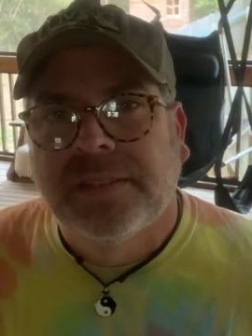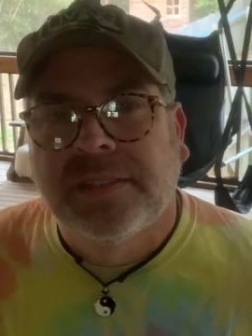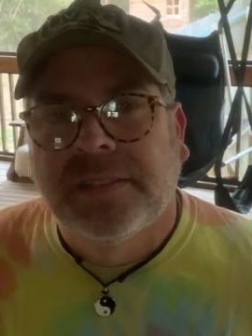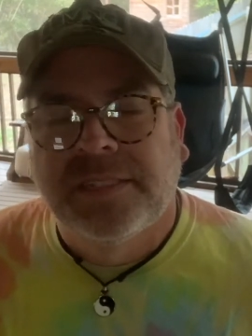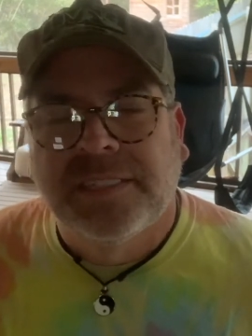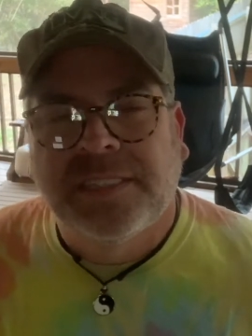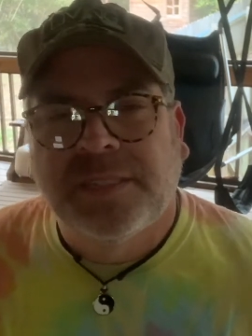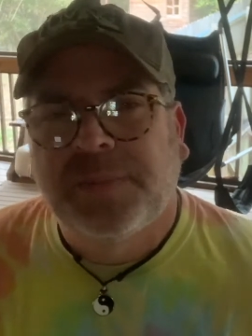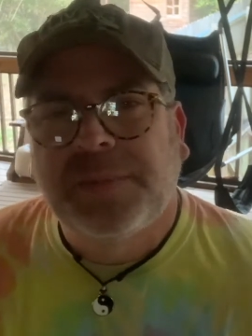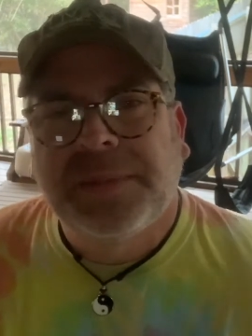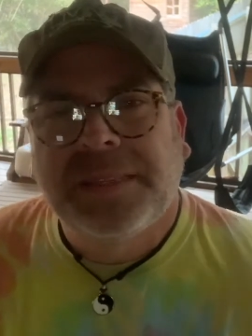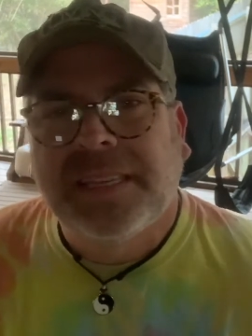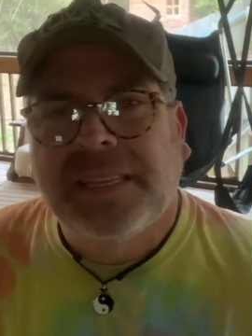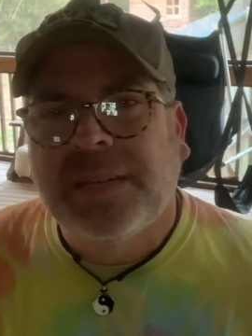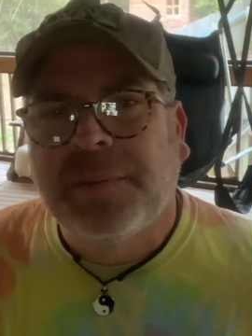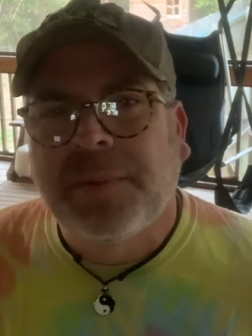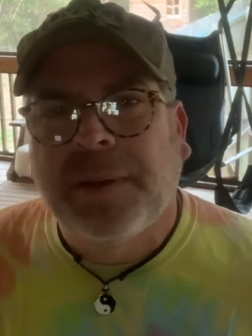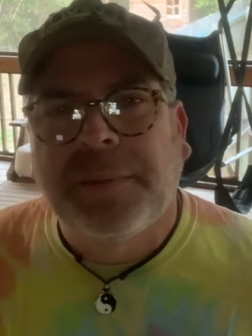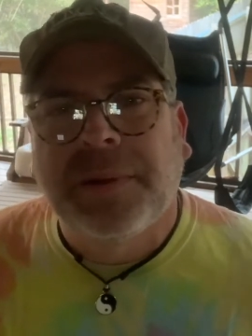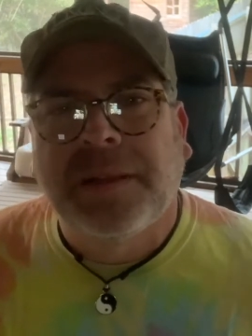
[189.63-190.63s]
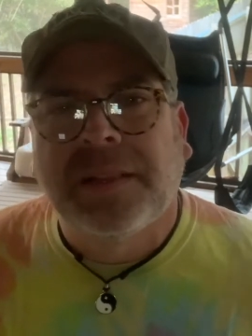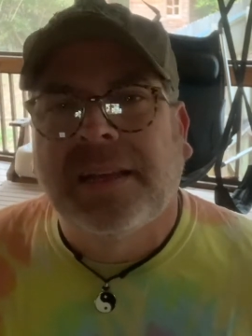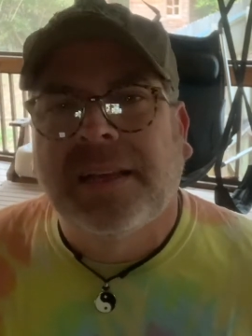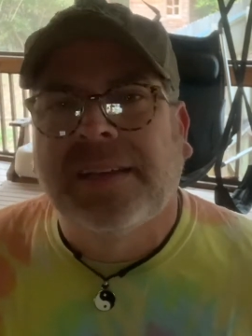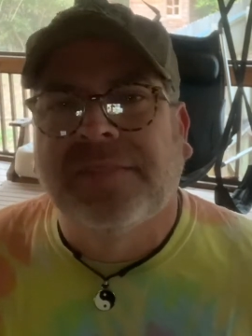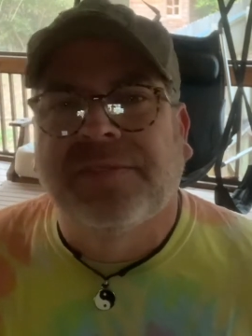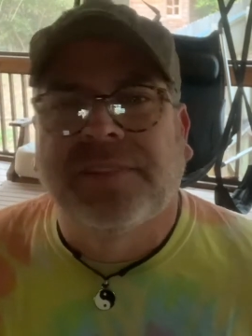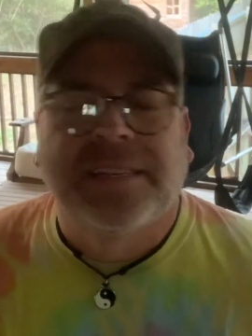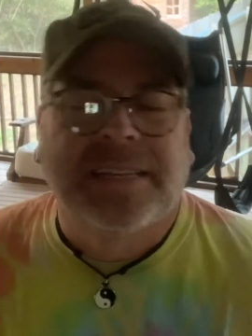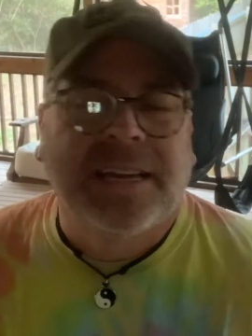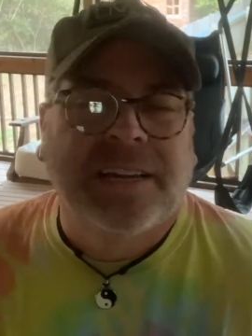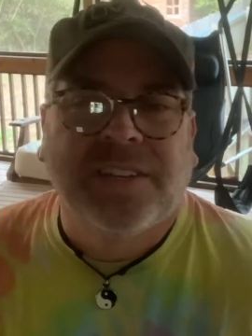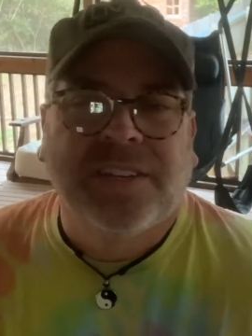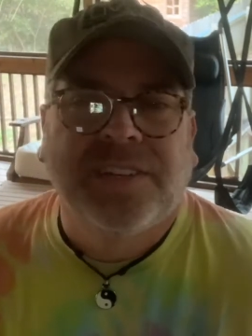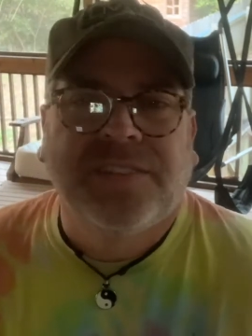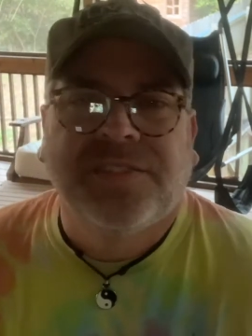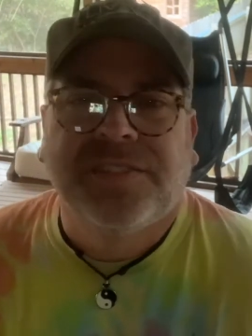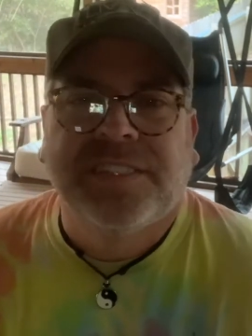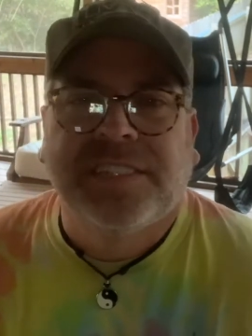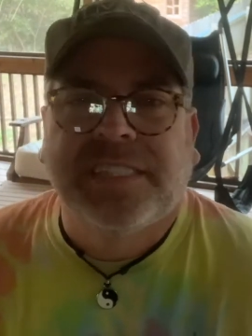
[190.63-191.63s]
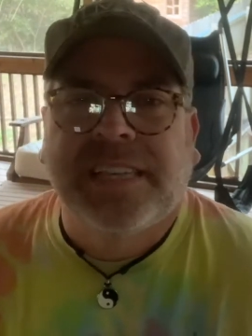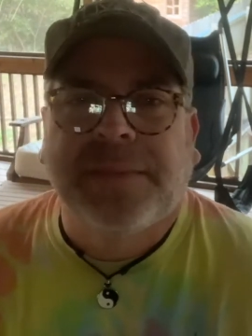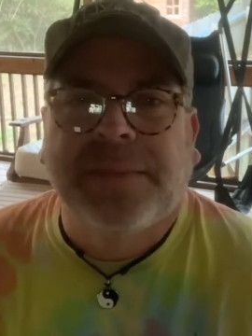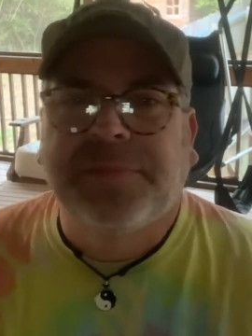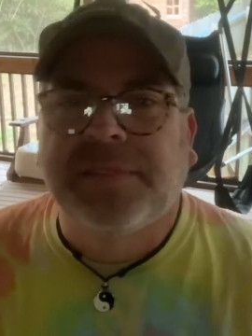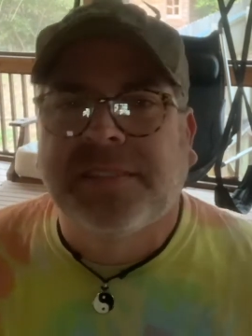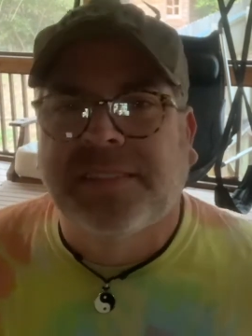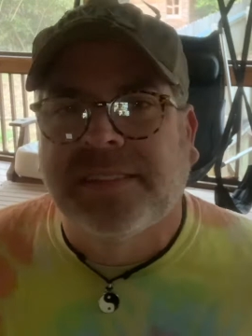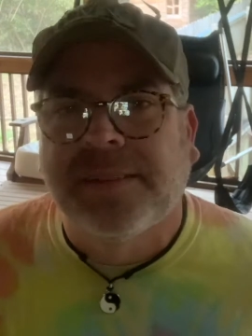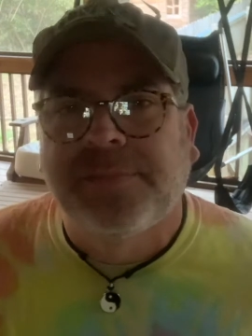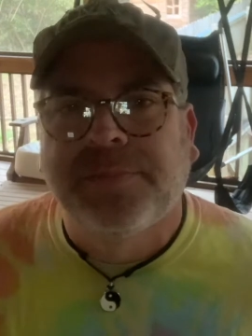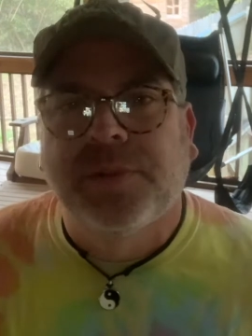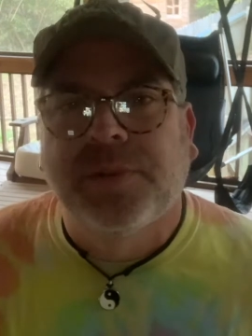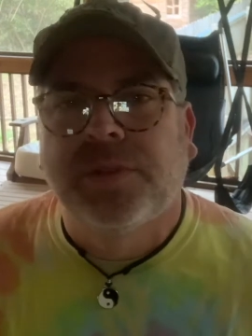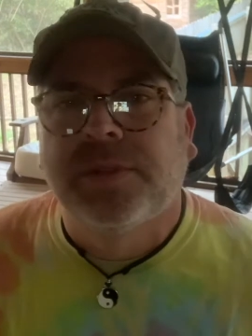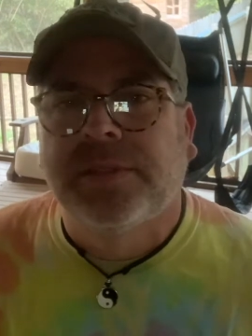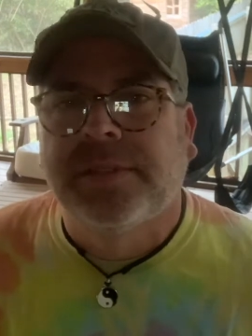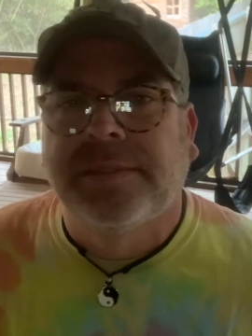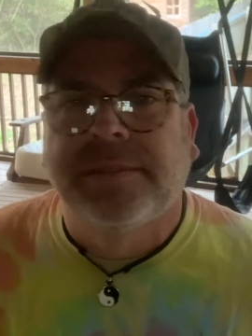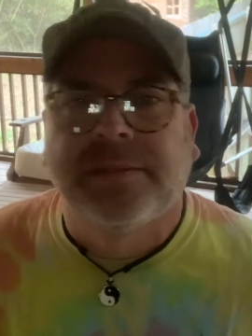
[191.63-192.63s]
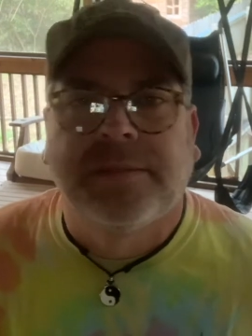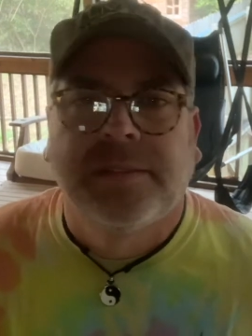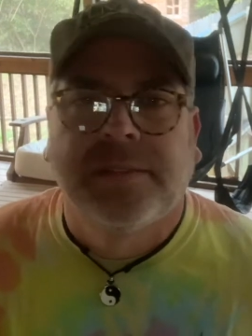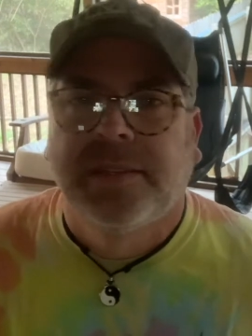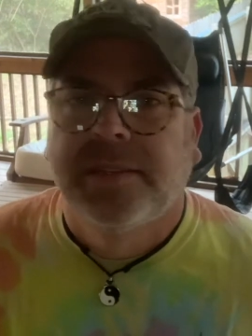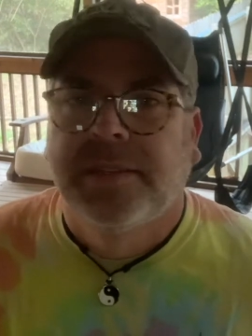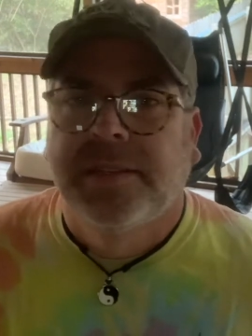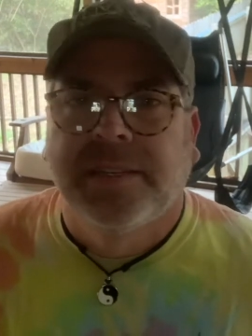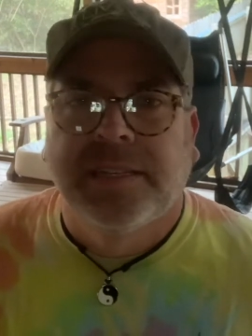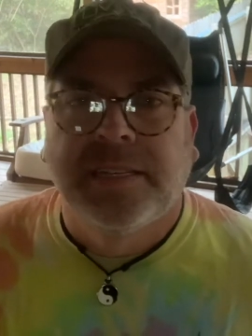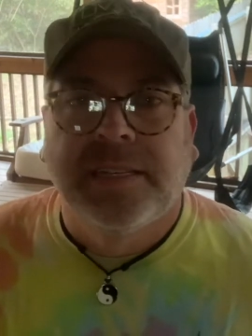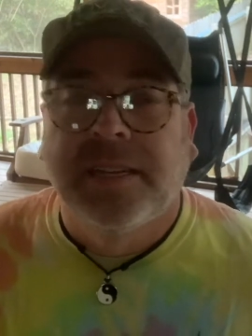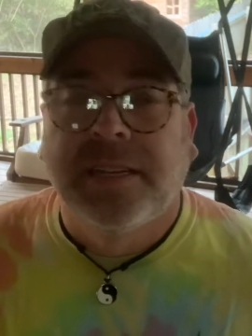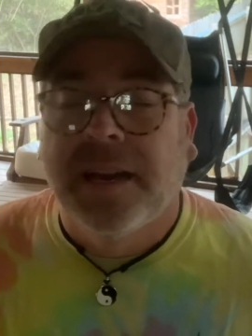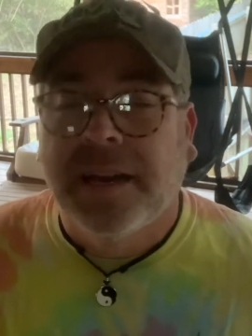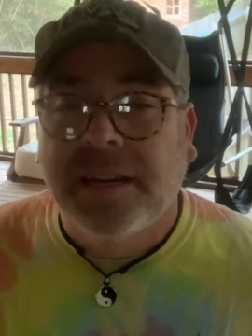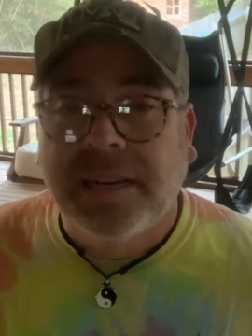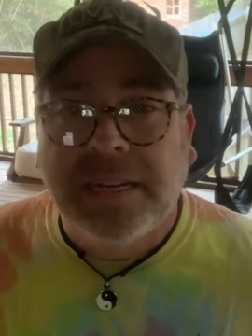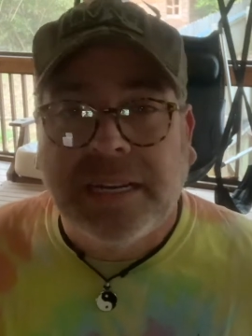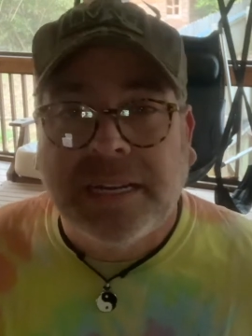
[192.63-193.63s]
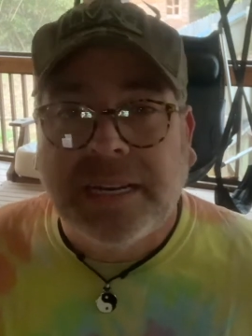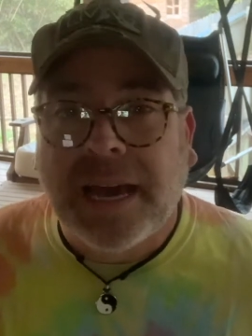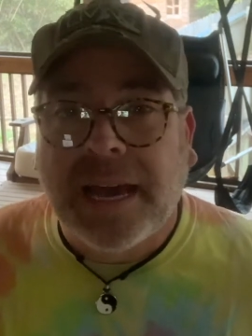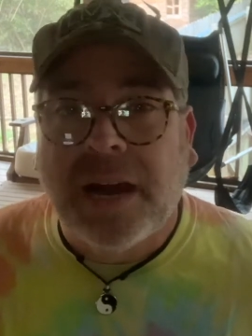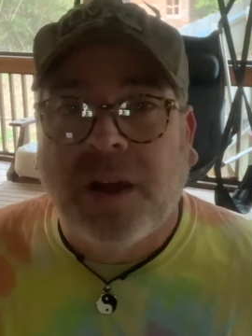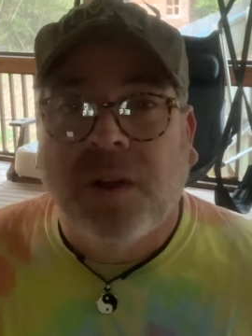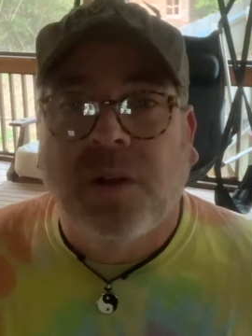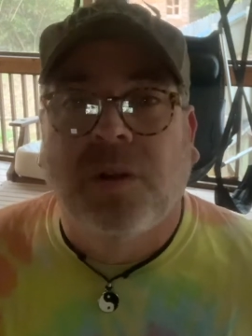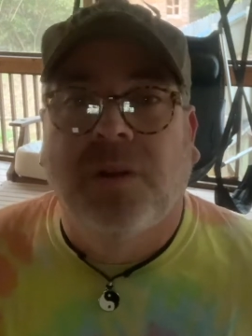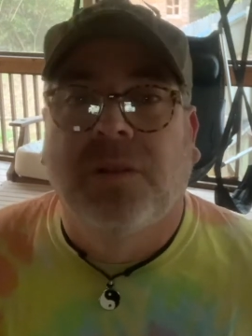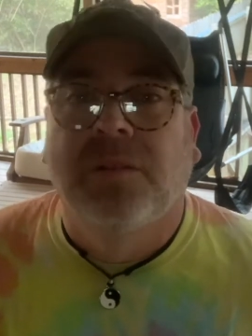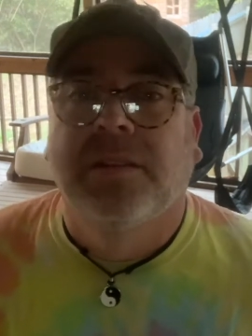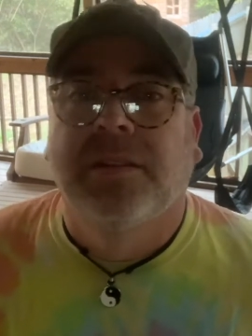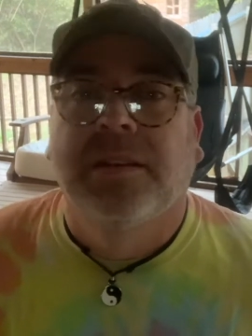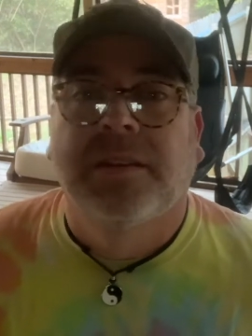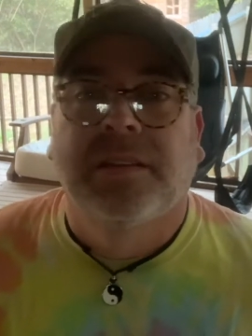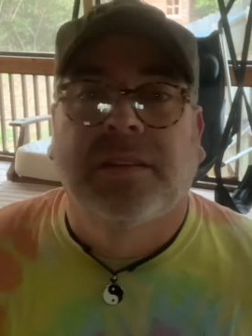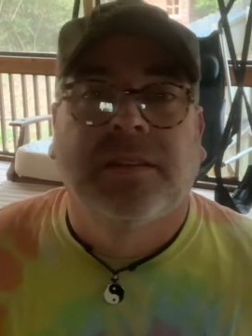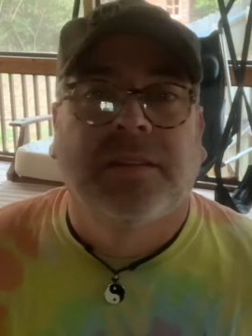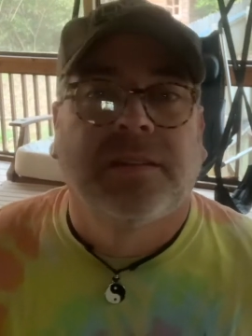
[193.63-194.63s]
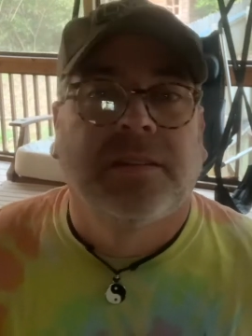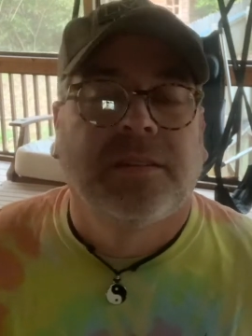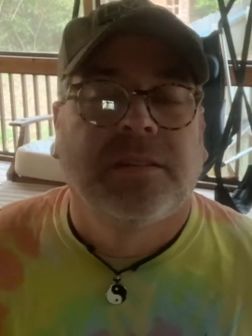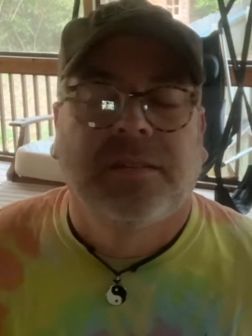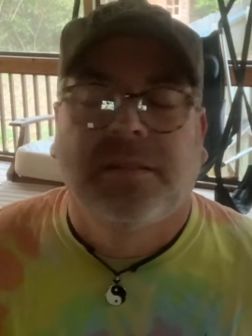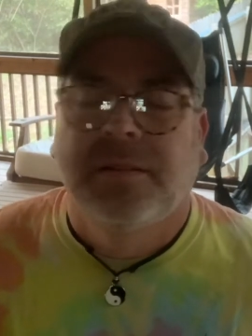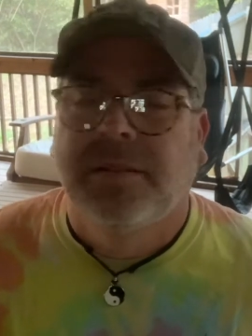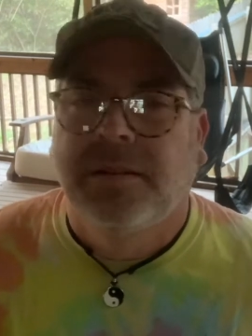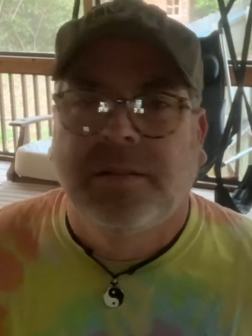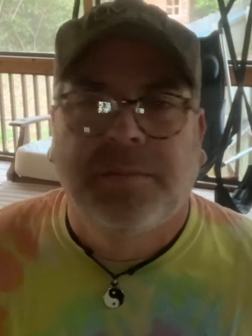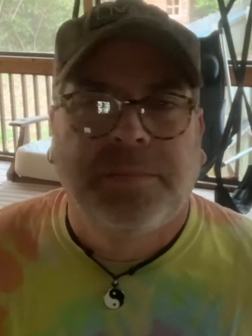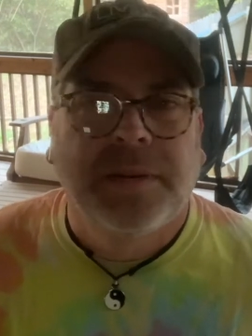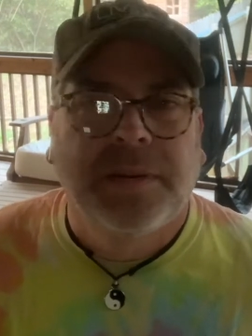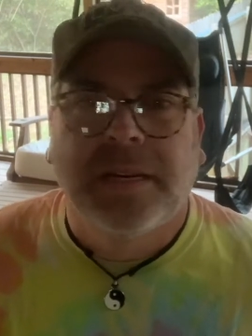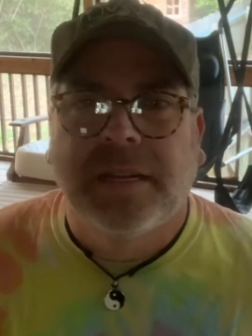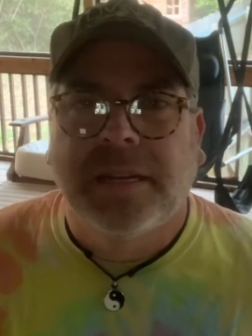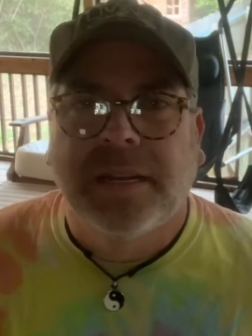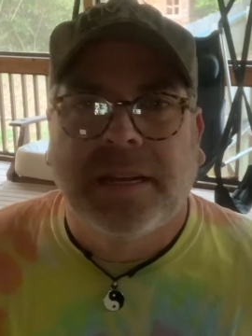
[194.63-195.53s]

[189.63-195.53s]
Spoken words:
Just been thinking about my life. I could have just kept it simple and gutted it out, but